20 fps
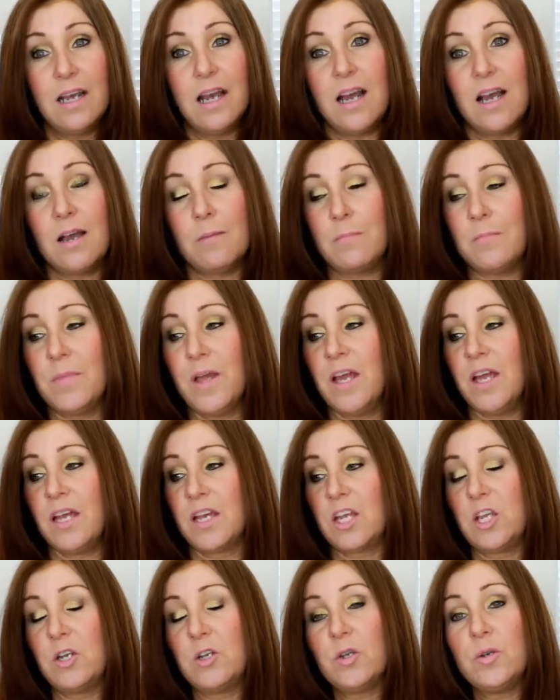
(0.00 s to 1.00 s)

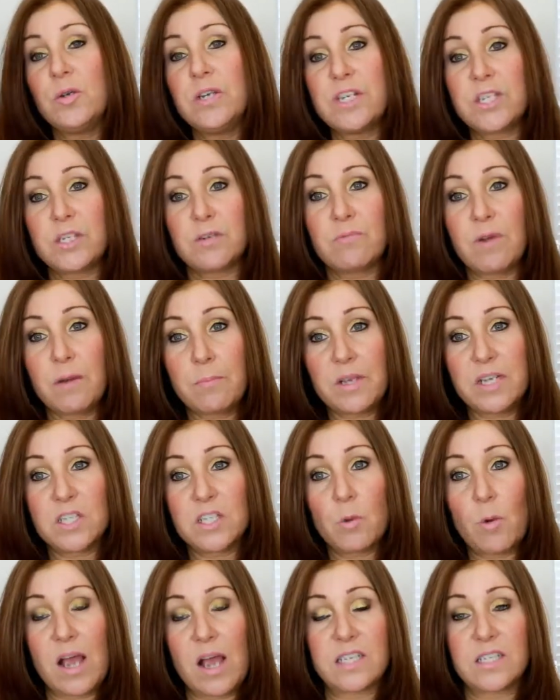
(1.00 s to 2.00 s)
You do need to rub
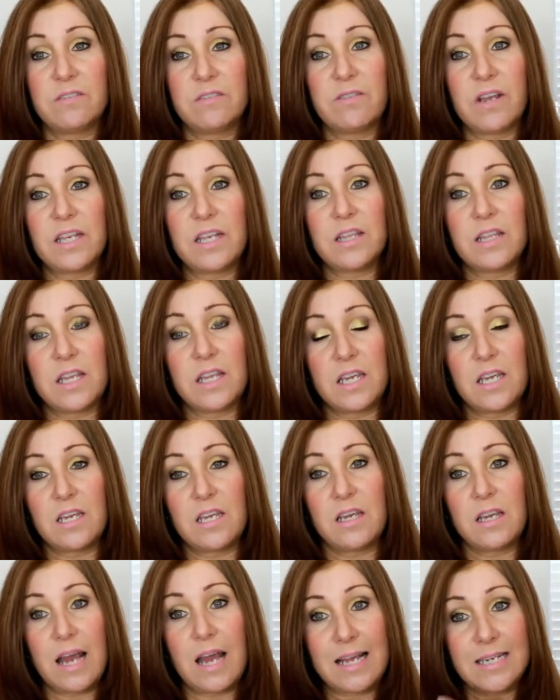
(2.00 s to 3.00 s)
it to activate
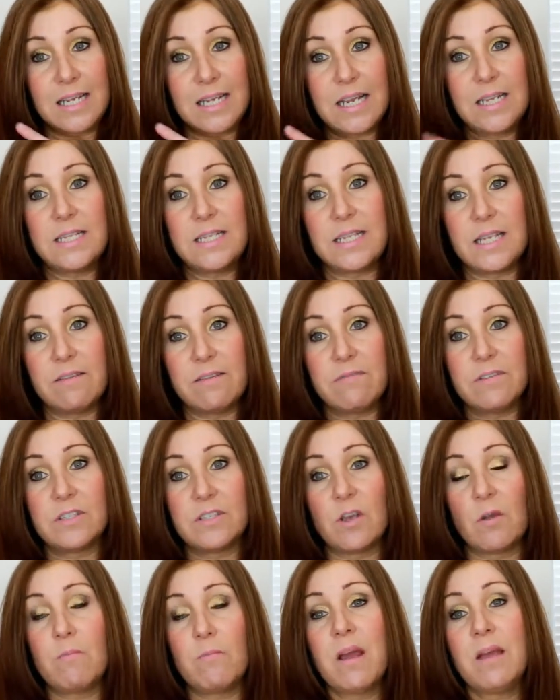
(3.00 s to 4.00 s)
the adhesive,
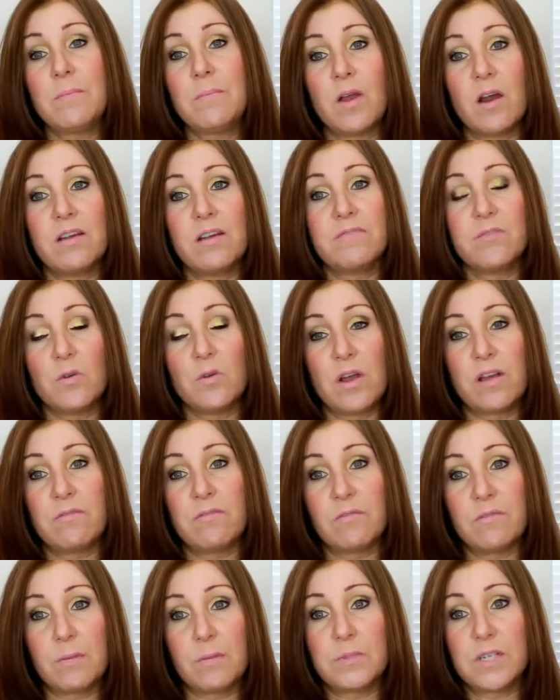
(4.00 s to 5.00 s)
so maybe I've not
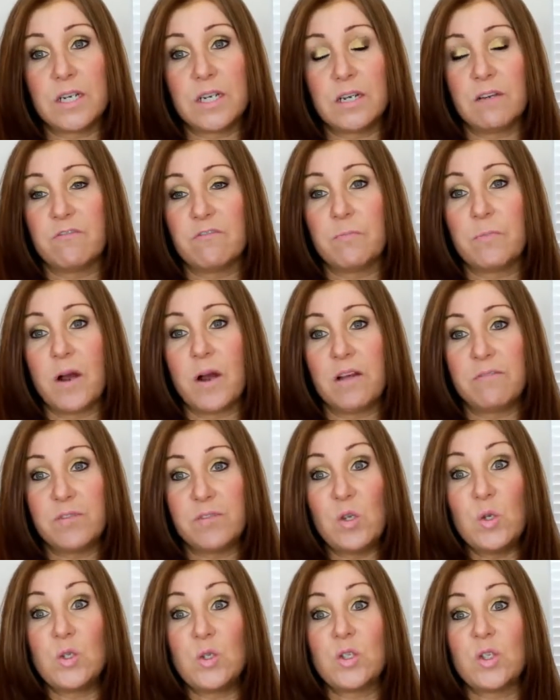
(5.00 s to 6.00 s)
ever rubbed it enough, but I've
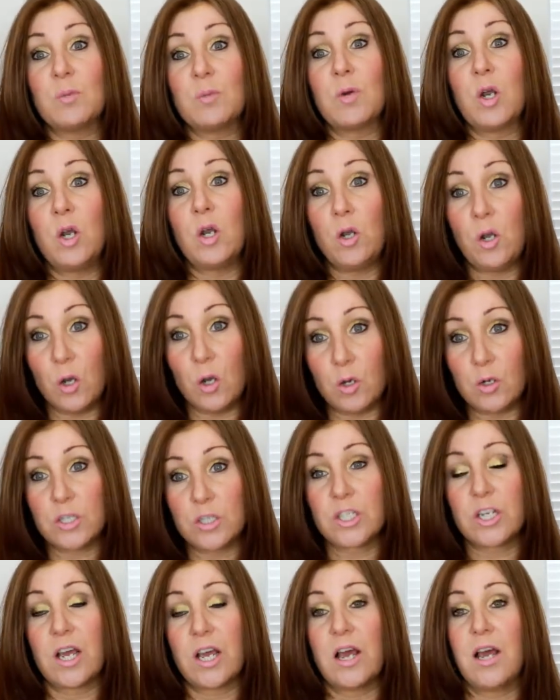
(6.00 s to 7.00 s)
used them a
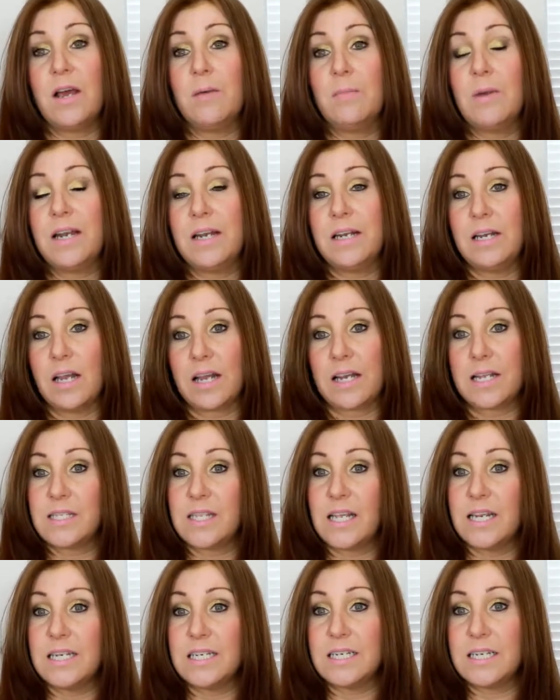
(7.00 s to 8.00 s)
lot, and like I
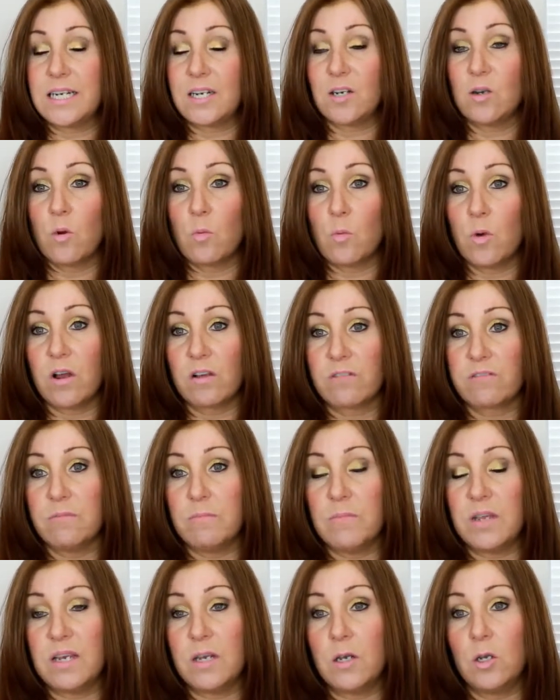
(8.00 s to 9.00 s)
said, it did not work
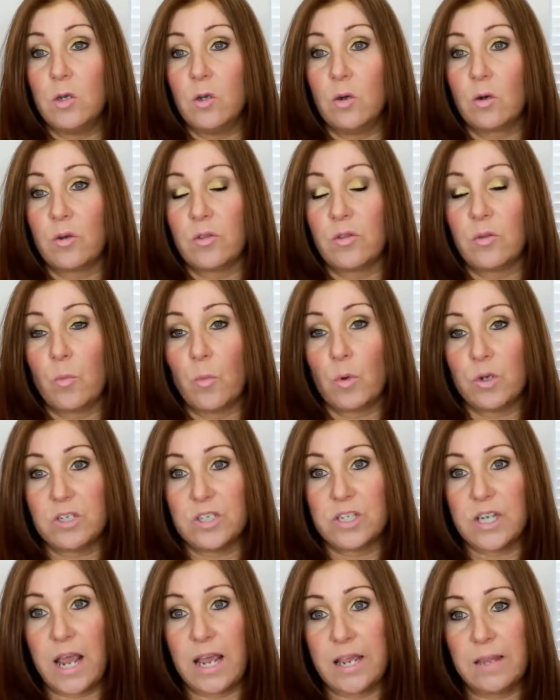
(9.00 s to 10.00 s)
for me longer than
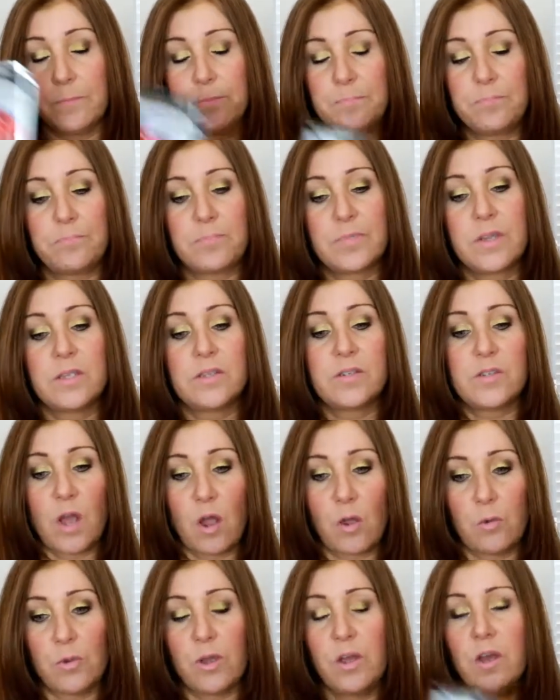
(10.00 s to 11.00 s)
1 day.
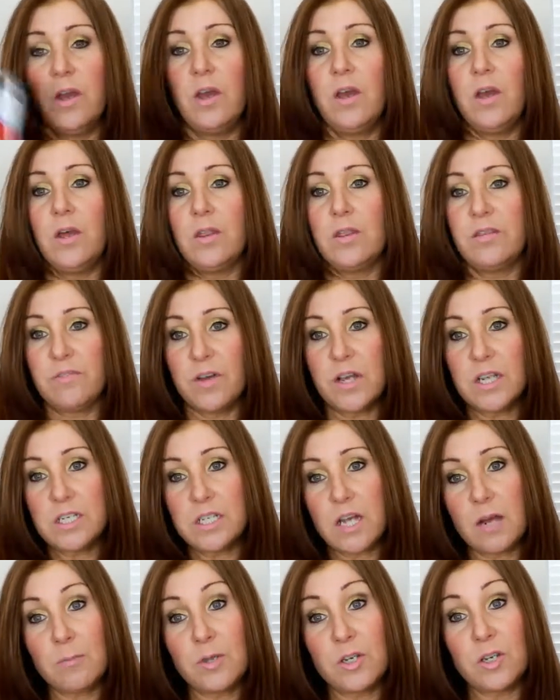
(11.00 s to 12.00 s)
So the
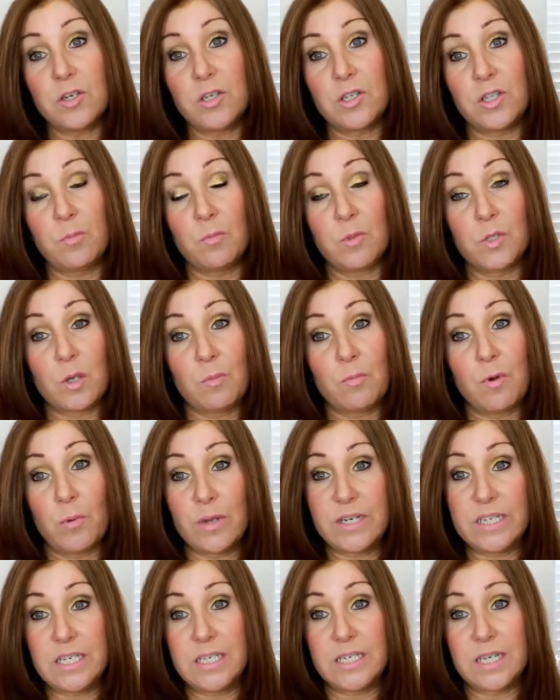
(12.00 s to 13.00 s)
first time I used them was on my
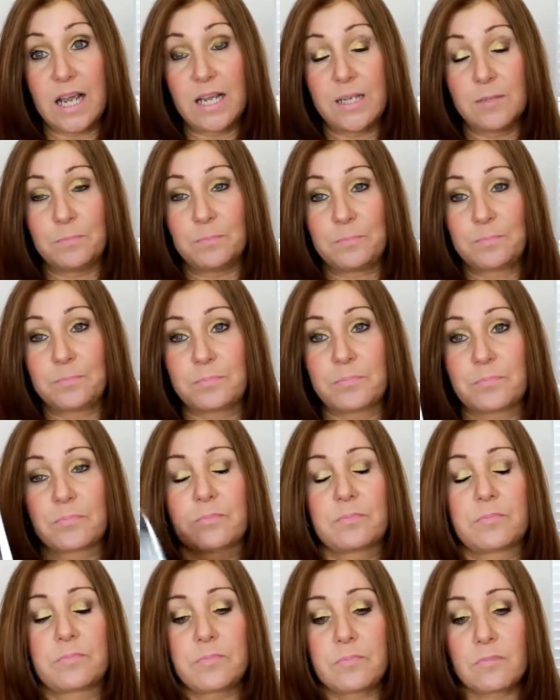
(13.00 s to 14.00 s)
wedding day,
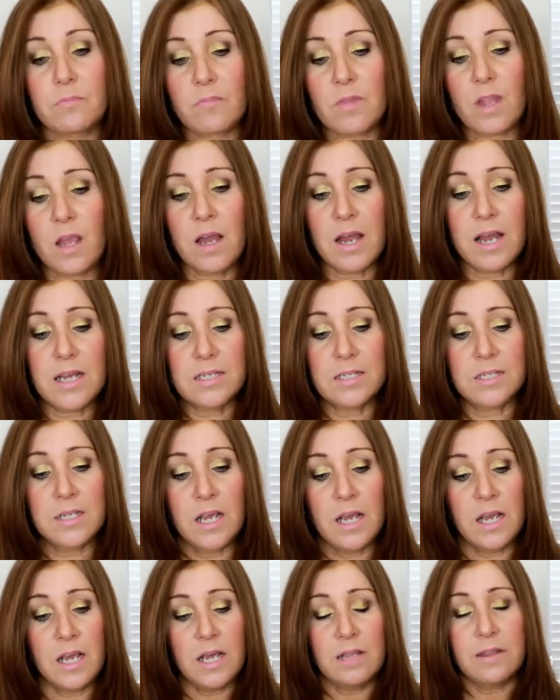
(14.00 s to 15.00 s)
and
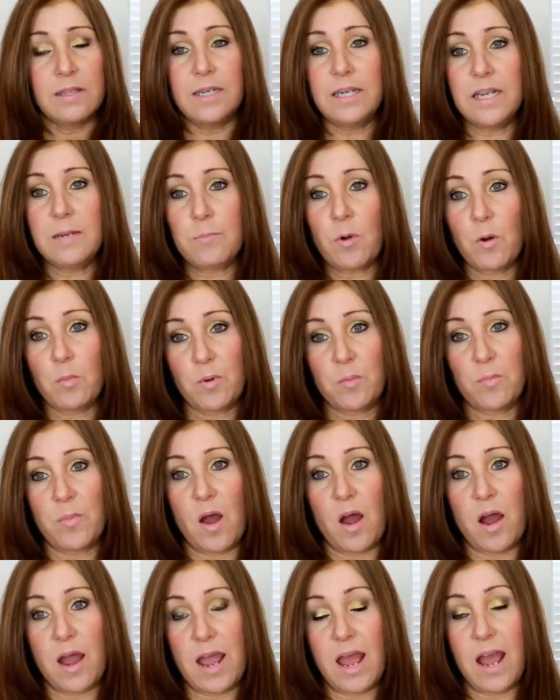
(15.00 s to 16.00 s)
the knee problem
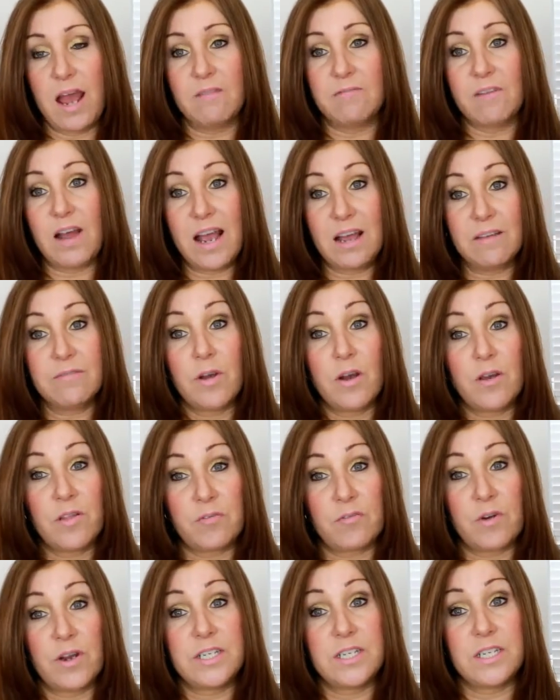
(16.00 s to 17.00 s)
that I have
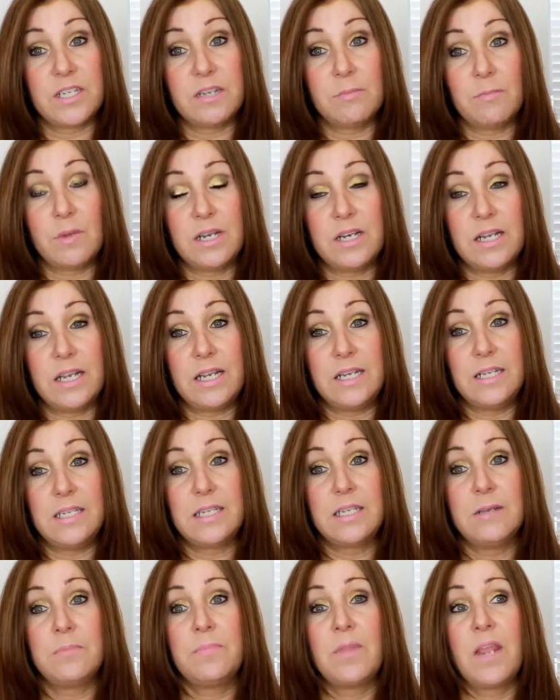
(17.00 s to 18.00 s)
arthritis in my
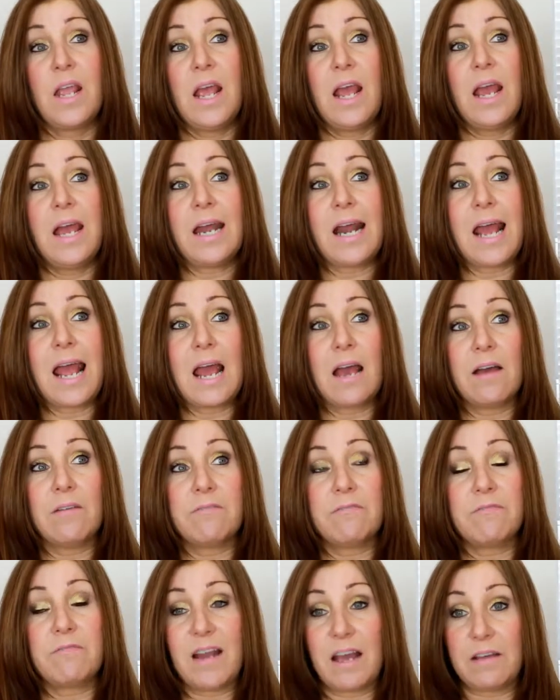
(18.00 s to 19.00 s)
knees, and I
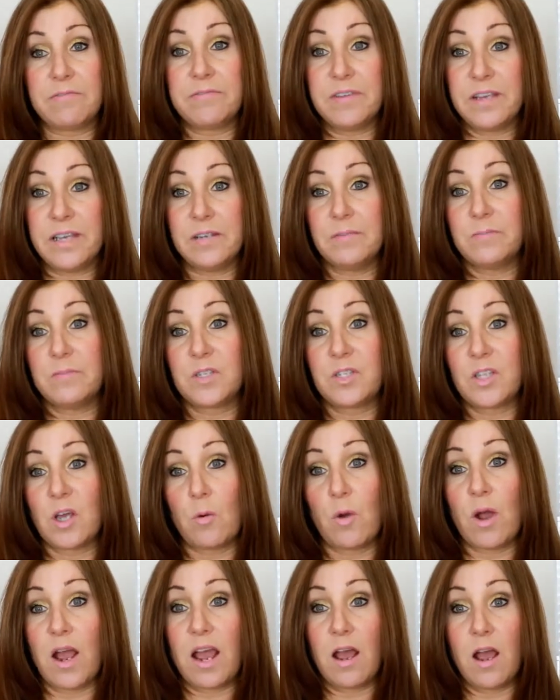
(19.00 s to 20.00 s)
have flat feet,
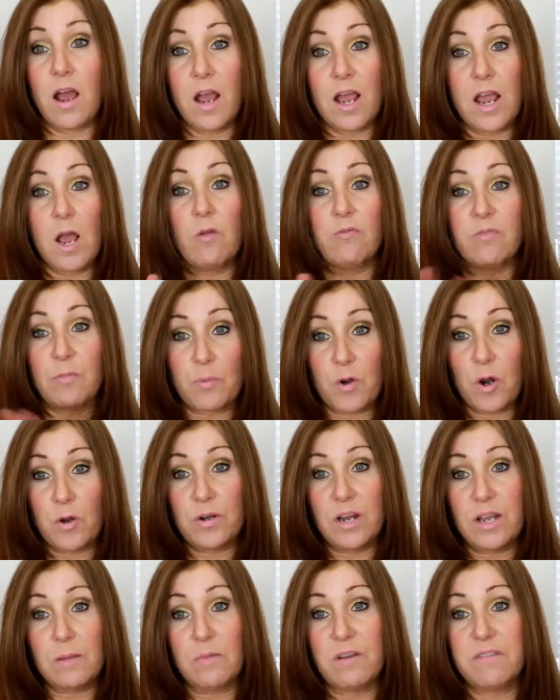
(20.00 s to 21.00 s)
so I
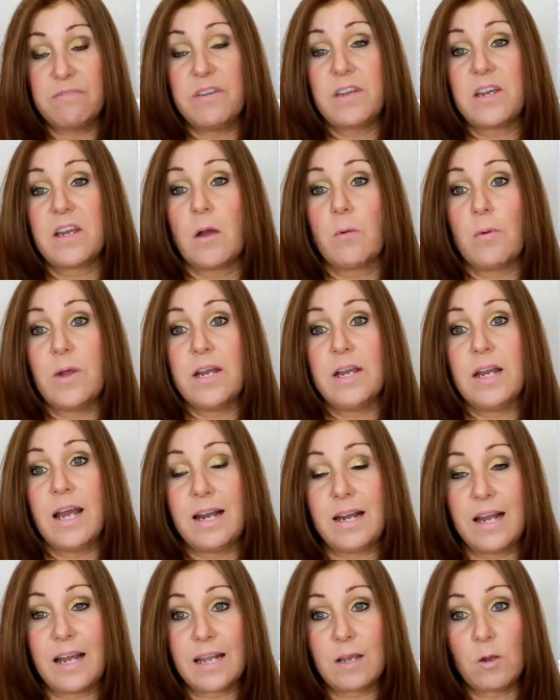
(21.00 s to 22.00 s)
overpronate, my feet go in,
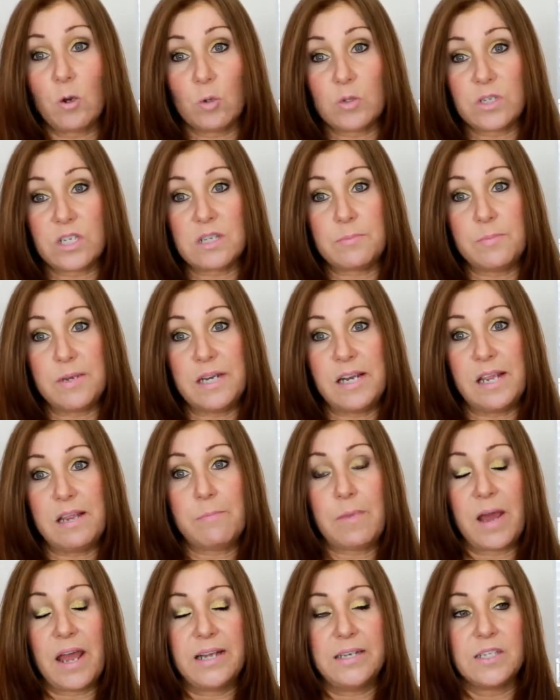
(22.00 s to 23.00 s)
and that causes me
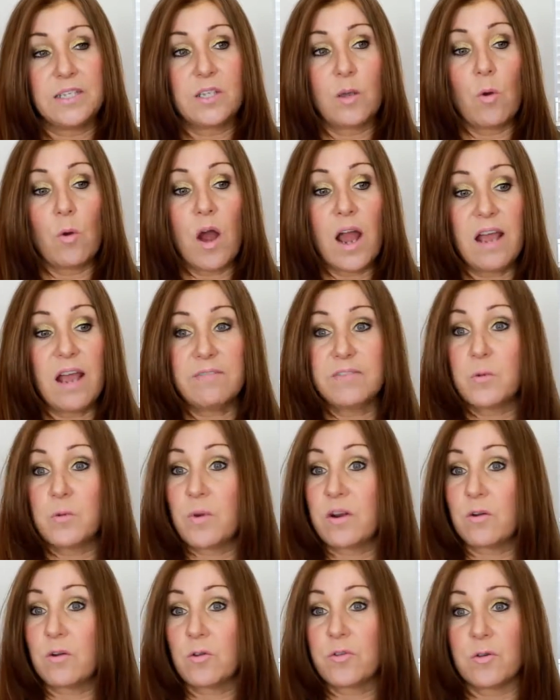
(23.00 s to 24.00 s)
knee pain. So I have to
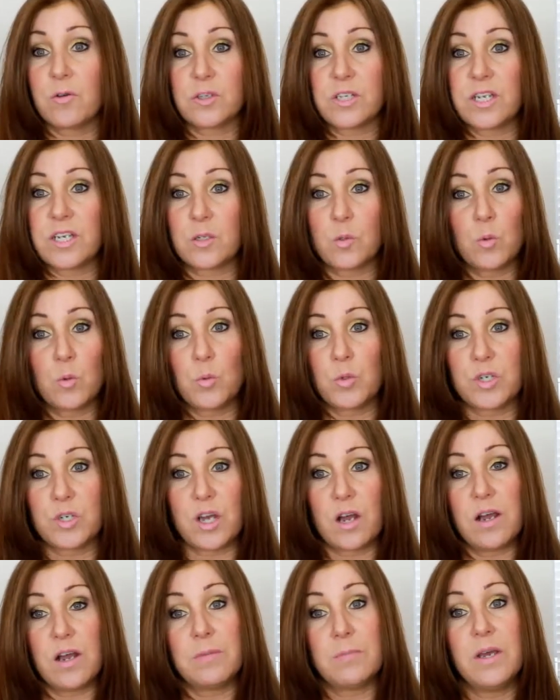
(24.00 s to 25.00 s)
wear orthotics all the
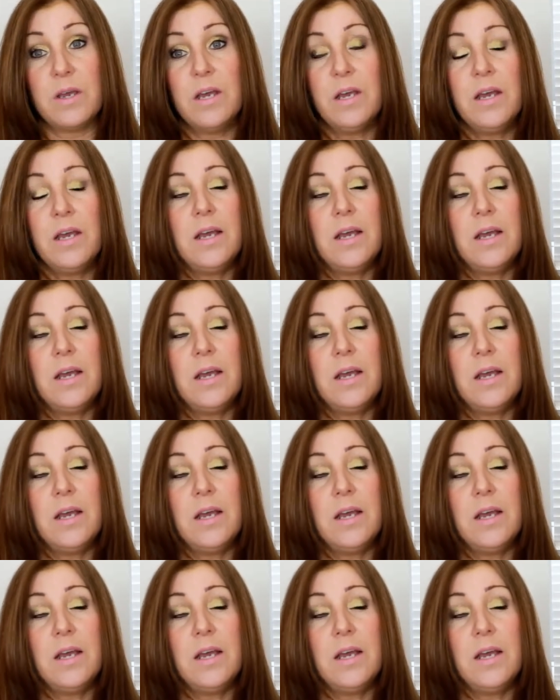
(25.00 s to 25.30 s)
time.